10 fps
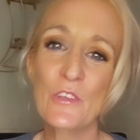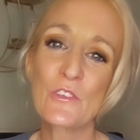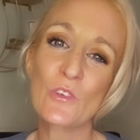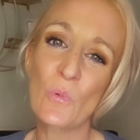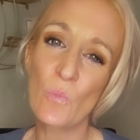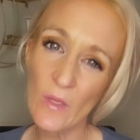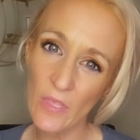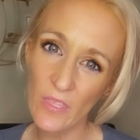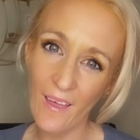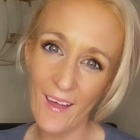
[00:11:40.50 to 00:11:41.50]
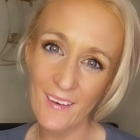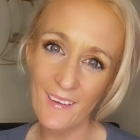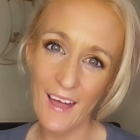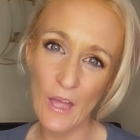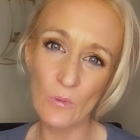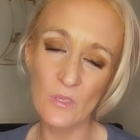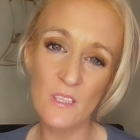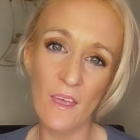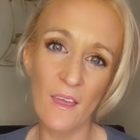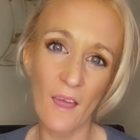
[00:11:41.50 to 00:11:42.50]
So with that, I will
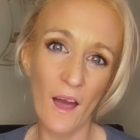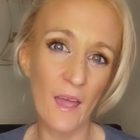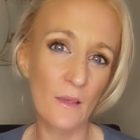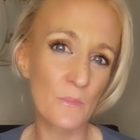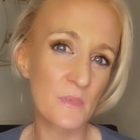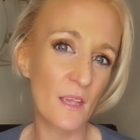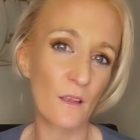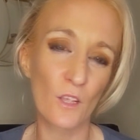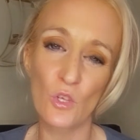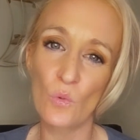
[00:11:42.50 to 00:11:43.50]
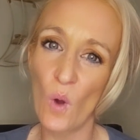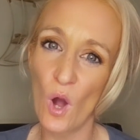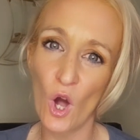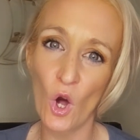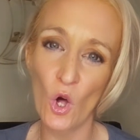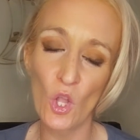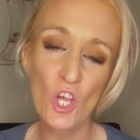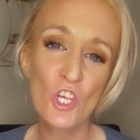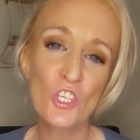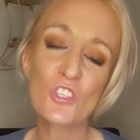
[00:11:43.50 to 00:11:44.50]
say I am sending you all
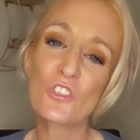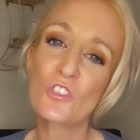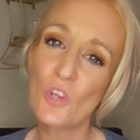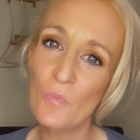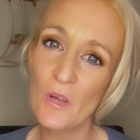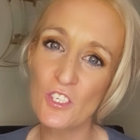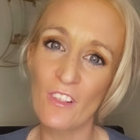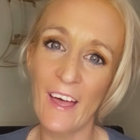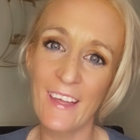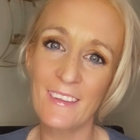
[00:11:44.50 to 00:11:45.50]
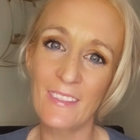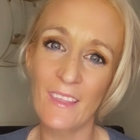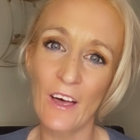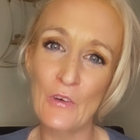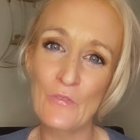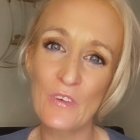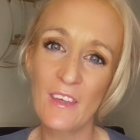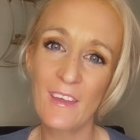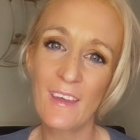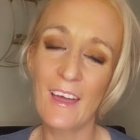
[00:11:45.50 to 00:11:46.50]
so much light and love,
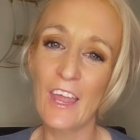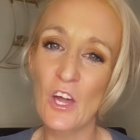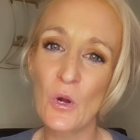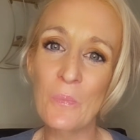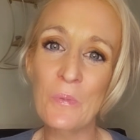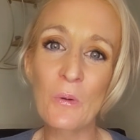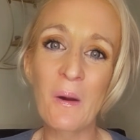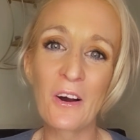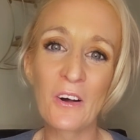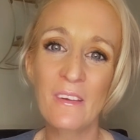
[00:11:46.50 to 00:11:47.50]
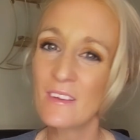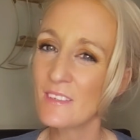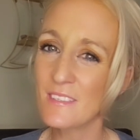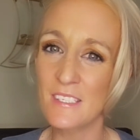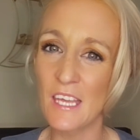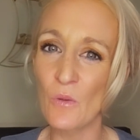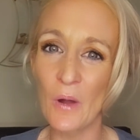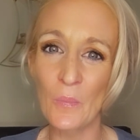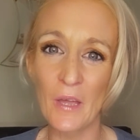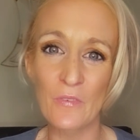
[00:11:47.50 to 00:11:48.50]
and I hope you all stay
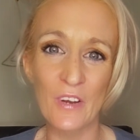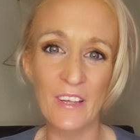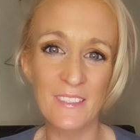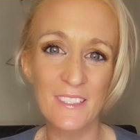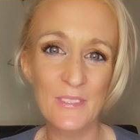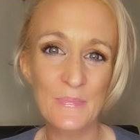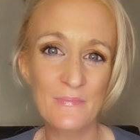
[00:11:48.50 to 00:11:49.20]
well, my friends.